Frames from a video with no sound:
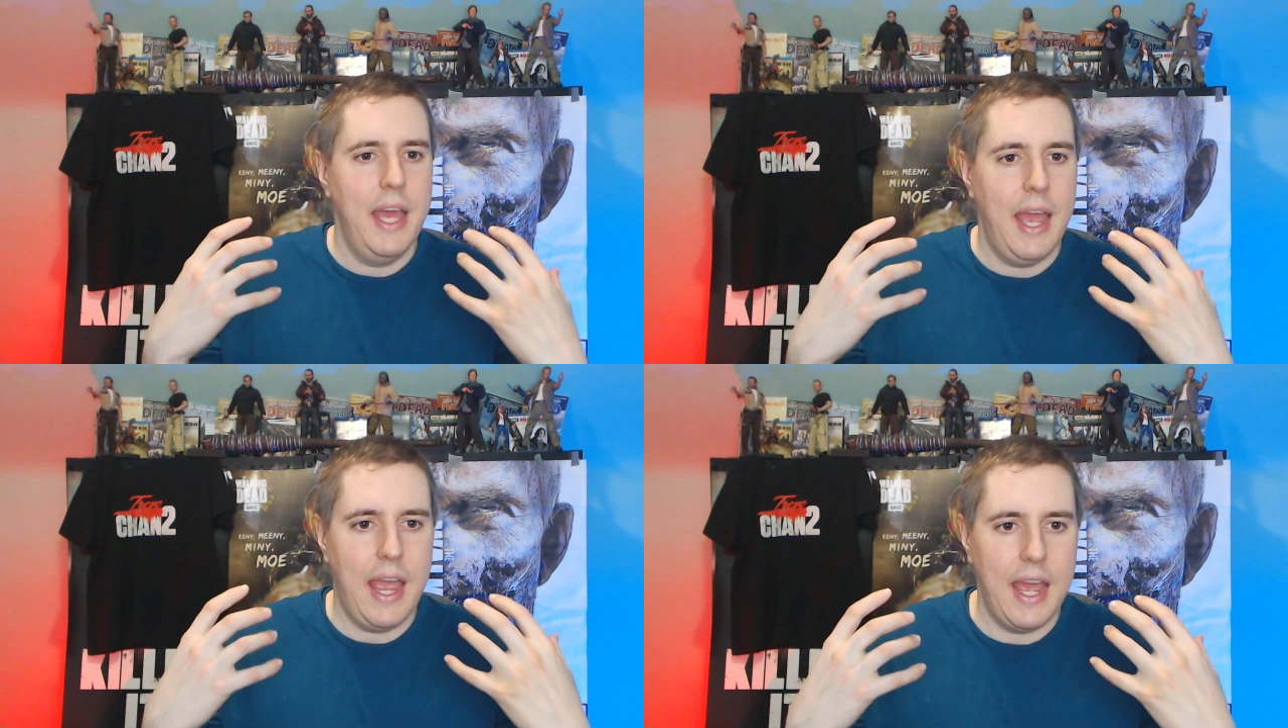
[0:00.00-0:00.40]

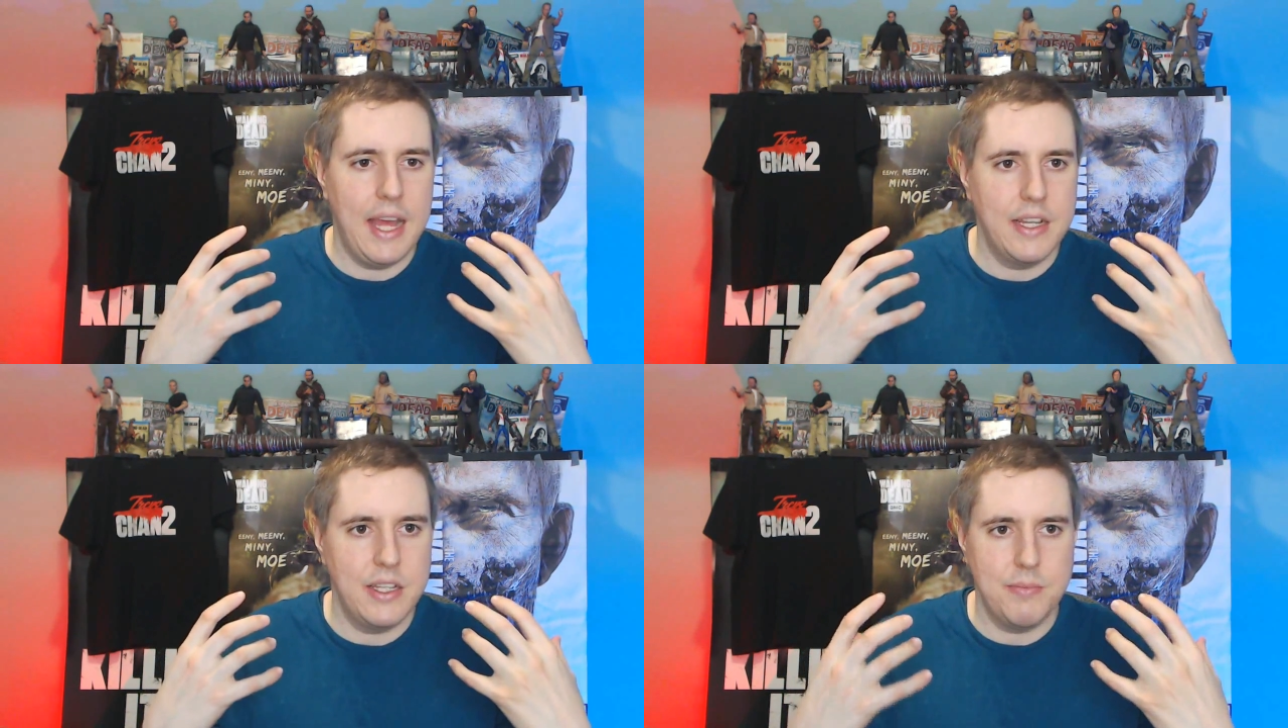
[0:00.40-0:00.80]

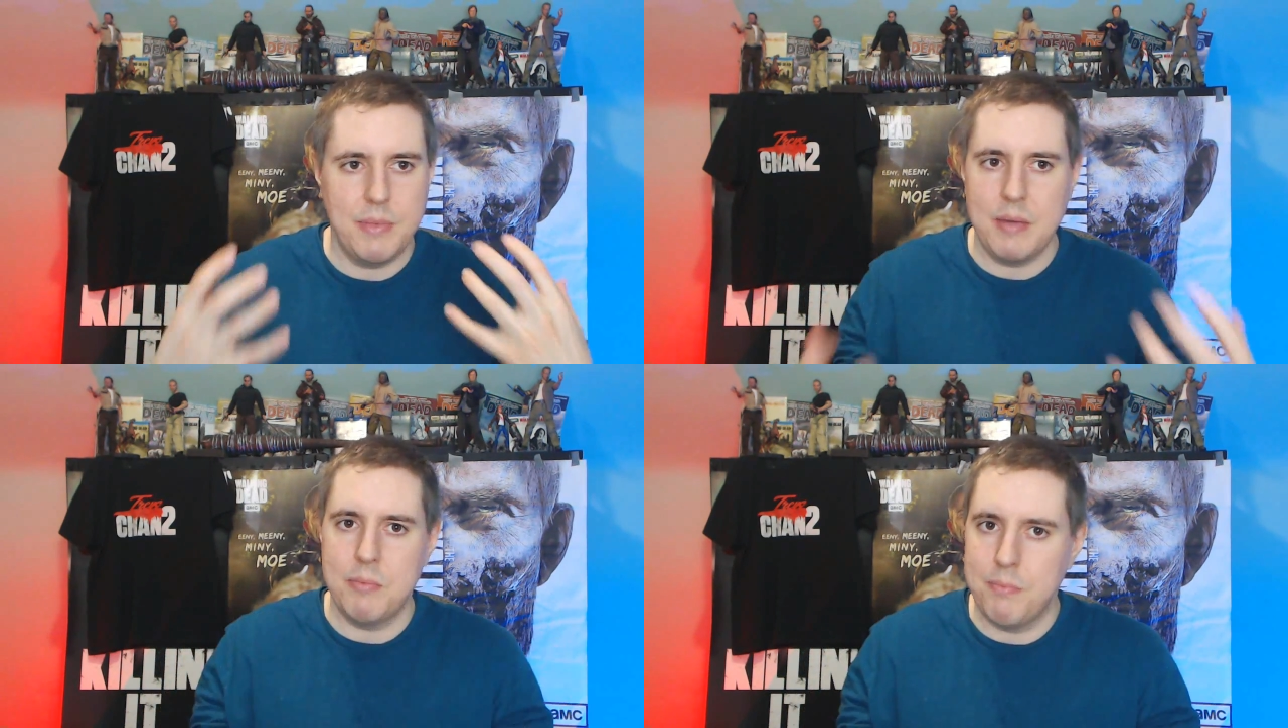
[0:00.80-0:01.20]
and it
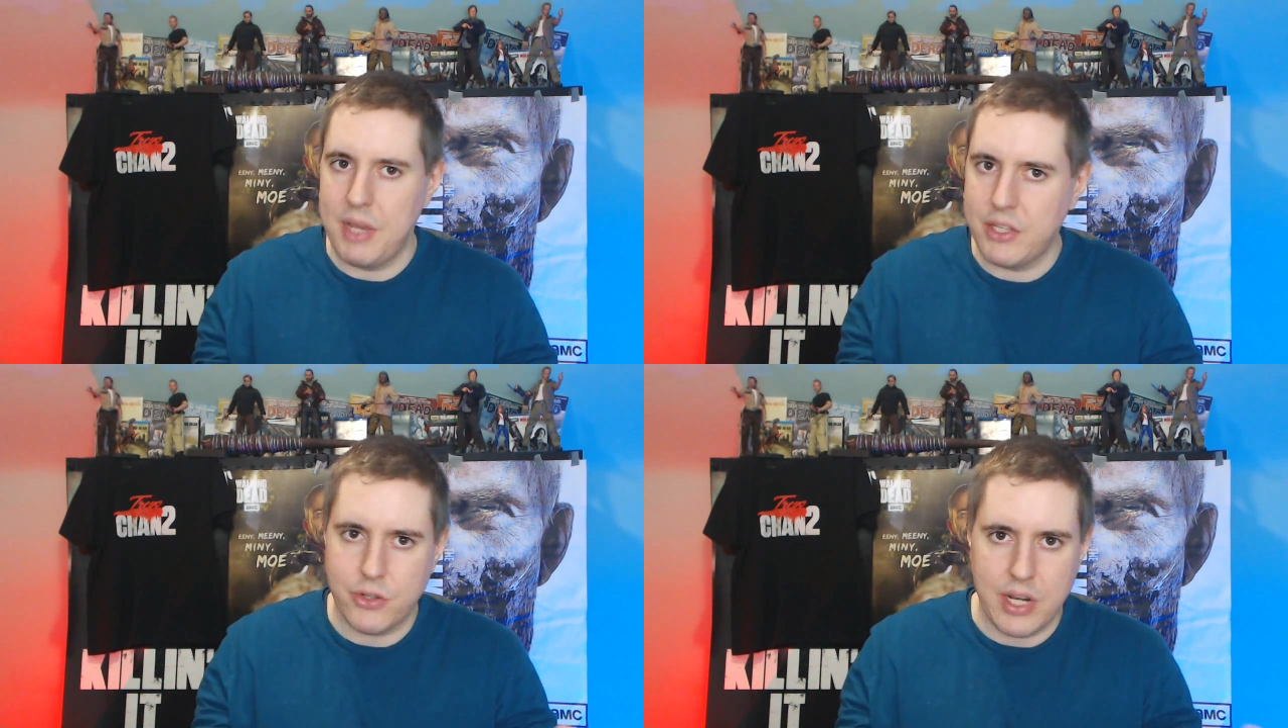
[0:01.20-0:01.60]
may
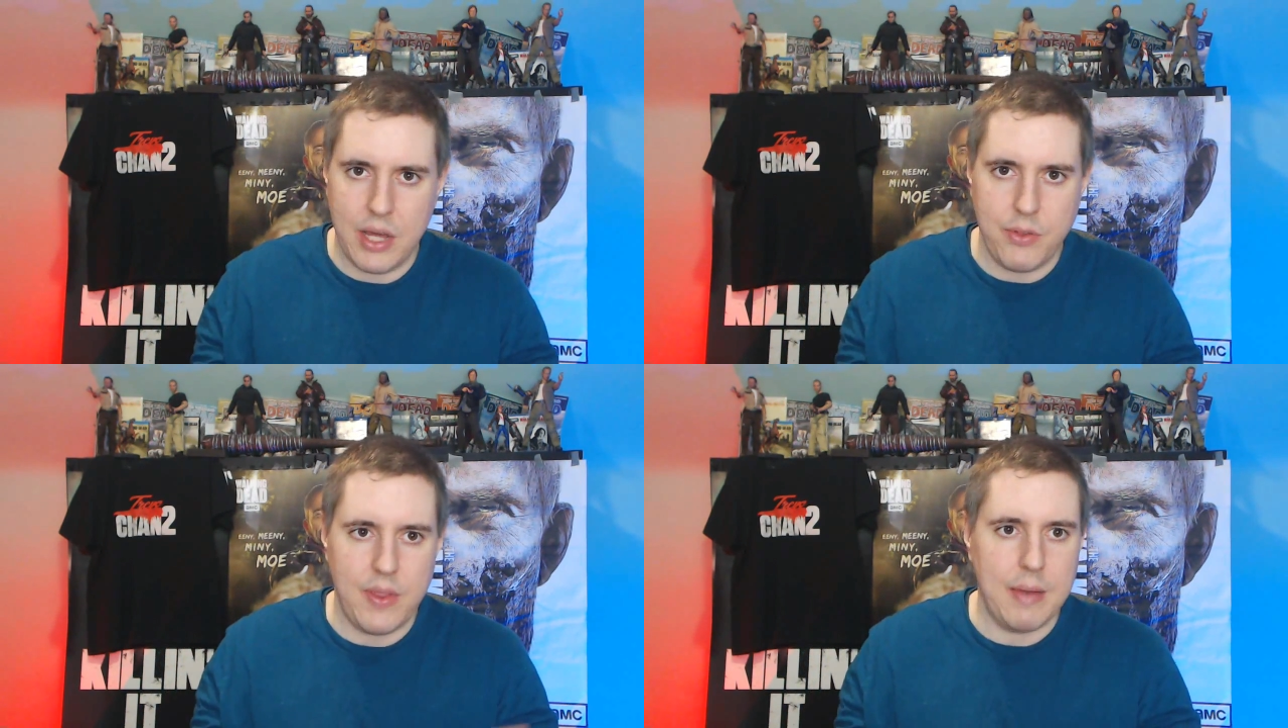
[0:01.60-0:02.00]
may turn
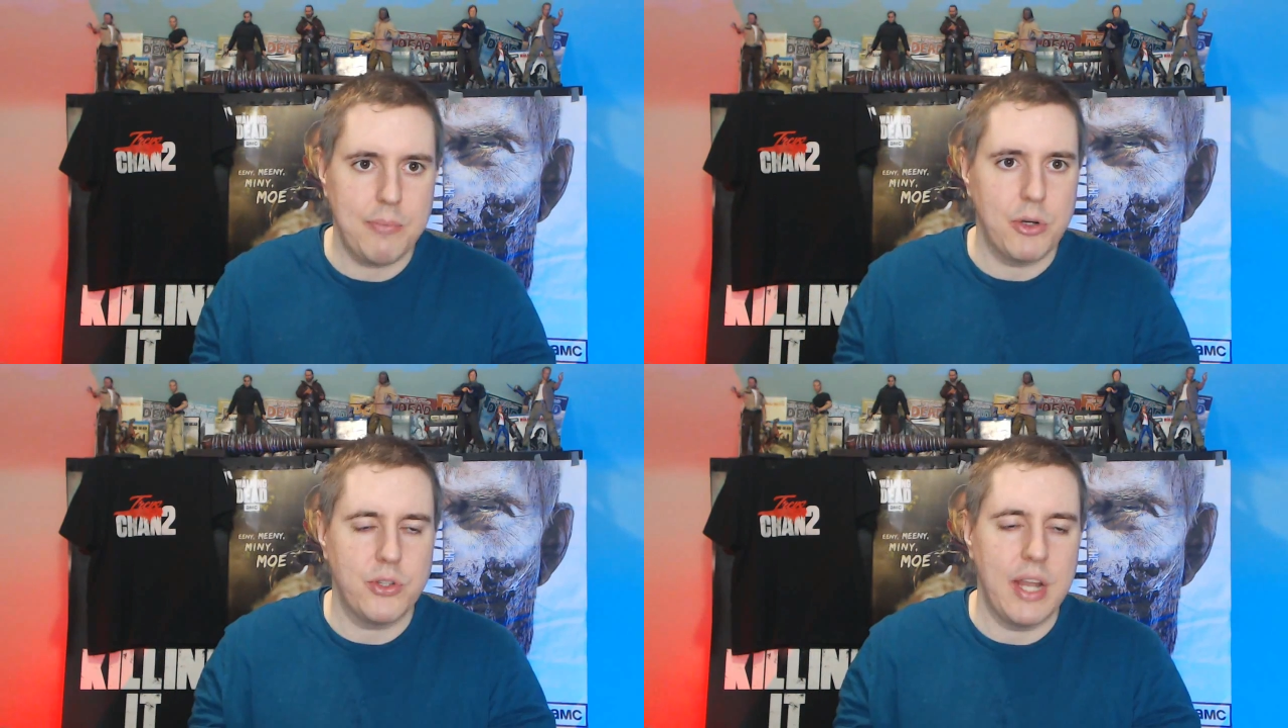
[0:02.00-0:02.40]
out that that
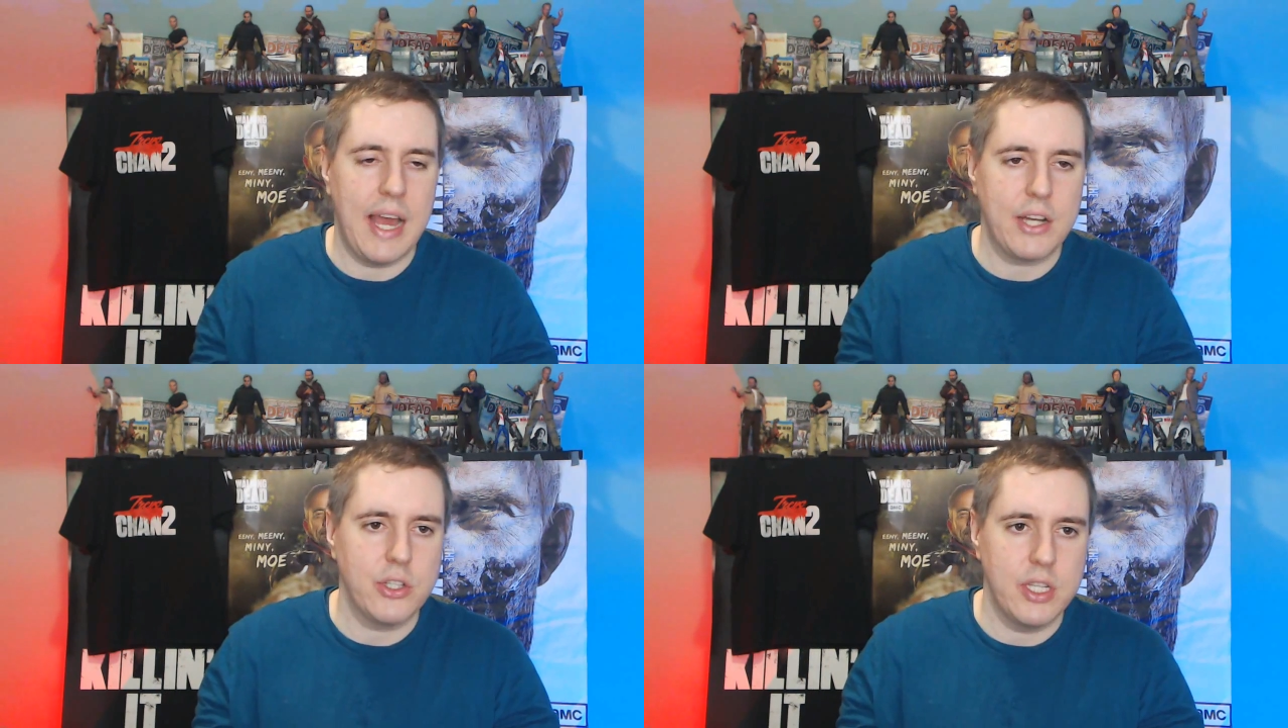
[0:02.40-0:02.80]
person
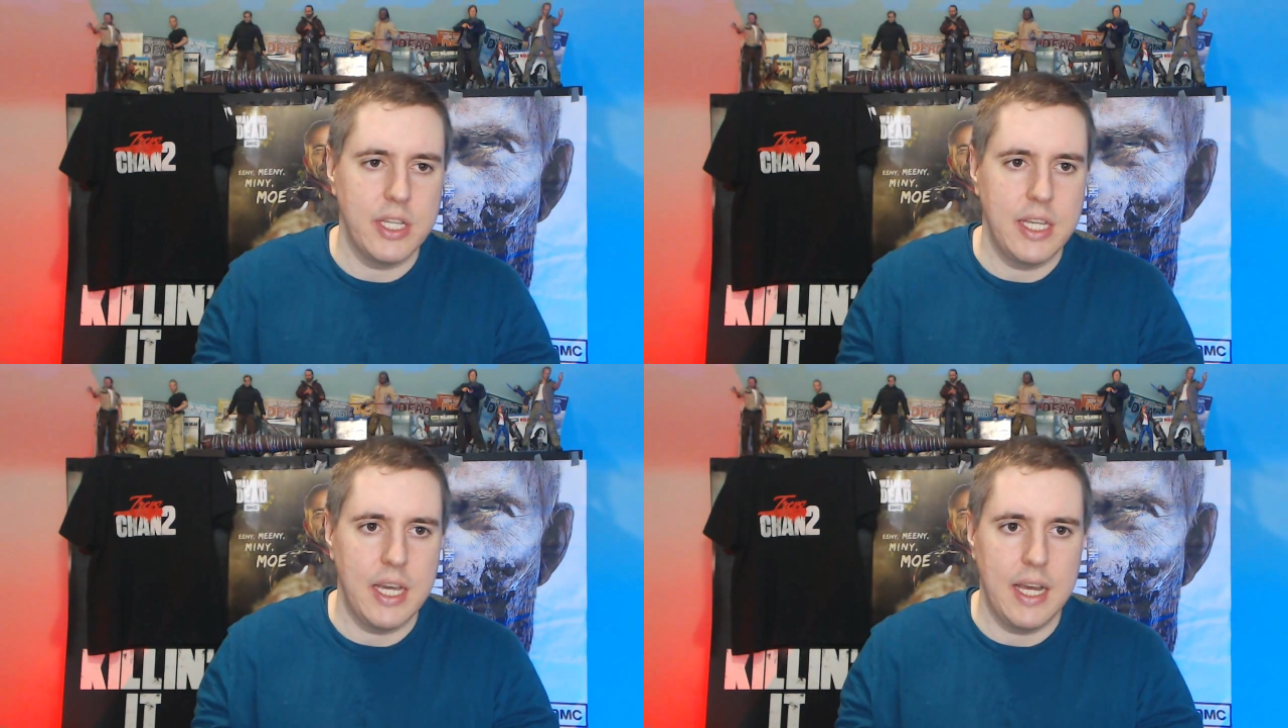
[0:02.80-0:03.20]

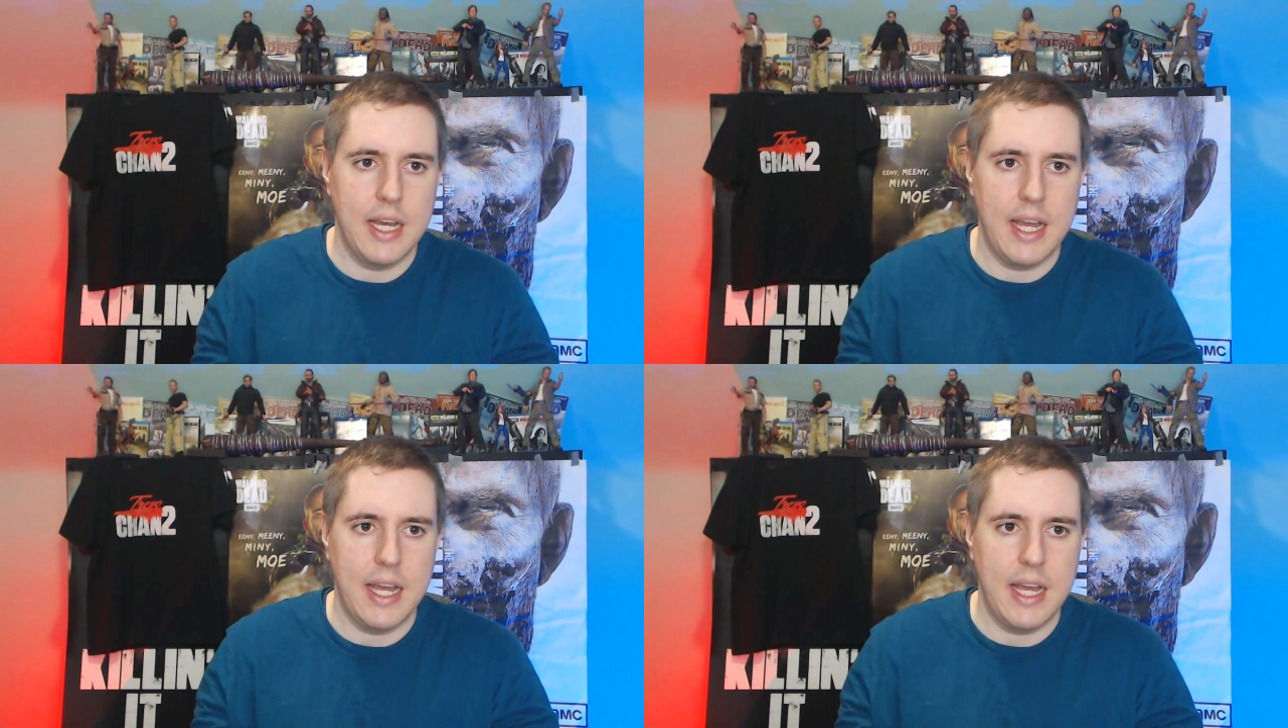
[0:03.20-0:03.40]
actually uh,